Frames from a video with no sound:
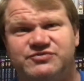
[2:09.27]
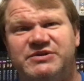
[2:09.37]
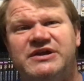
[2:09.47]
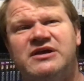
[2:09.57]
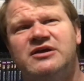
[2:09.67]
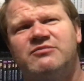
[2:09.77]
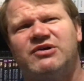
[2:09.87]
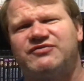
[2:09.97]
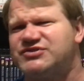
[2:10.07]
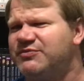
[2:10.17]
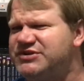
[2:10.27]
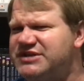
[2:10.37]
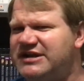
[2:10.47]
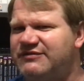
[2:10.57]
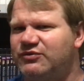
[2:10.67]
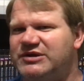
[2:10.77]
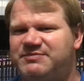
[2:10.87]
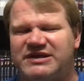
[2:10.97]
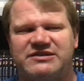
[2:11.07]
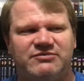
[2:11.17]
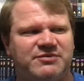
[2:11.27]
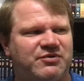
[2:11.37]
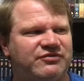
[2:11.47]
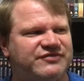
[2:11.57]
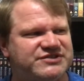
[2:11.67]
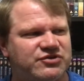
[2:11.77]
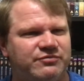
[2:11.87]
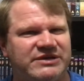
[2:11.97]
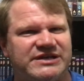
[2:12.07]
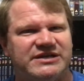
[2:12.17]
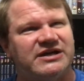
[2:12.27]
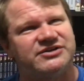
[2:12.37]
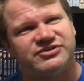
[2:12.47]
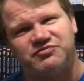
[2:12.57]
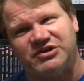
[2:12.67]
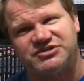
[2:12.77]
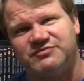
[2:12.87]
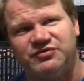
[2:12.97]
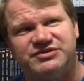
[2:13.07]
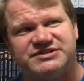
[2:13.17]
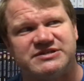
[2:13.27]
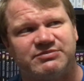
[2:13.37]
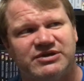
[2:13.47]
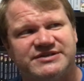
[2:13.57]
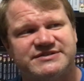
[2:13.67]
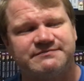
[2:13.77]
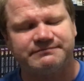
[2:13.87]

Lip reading: me. But for some reason, I never really picked them up on physical media. I can just watch them on Disney Plus.